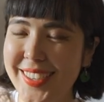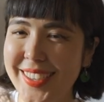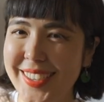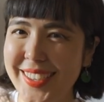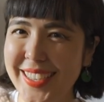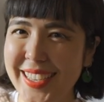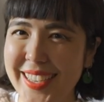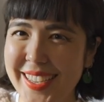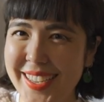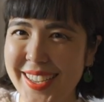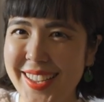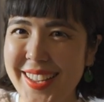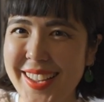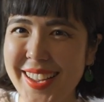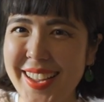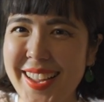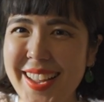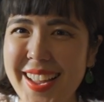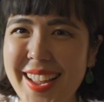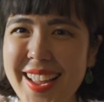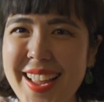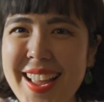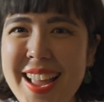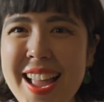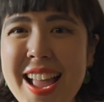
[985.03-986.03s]

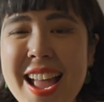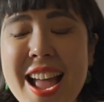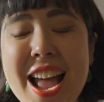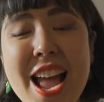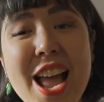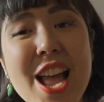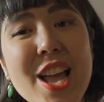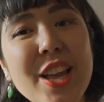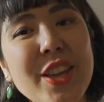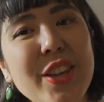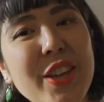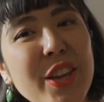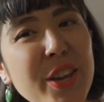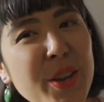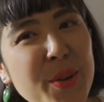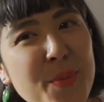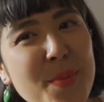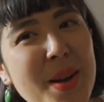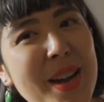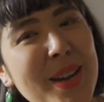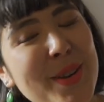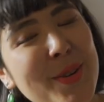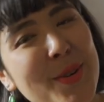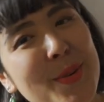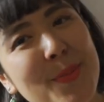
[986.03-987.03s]
You
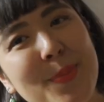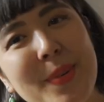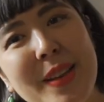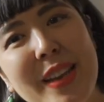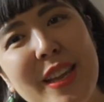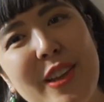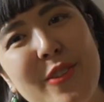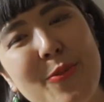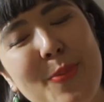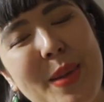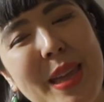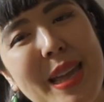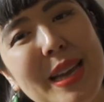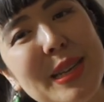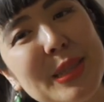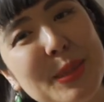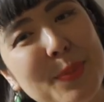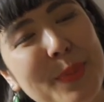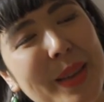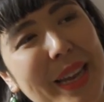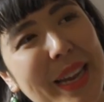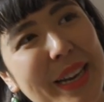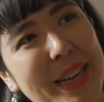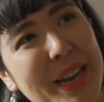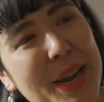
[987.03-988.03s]
might not believe me as a
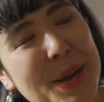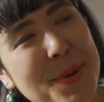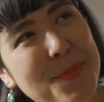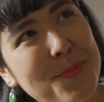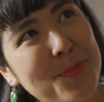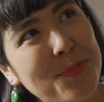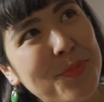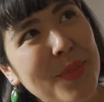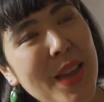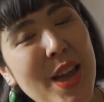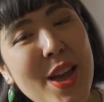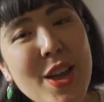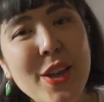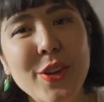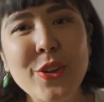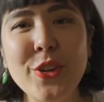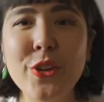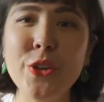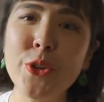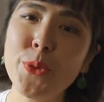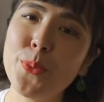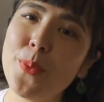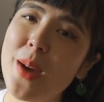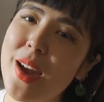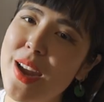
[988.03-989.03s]
beginner.
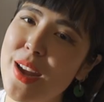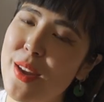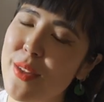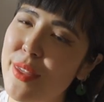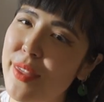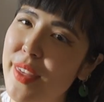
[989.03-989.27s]
You might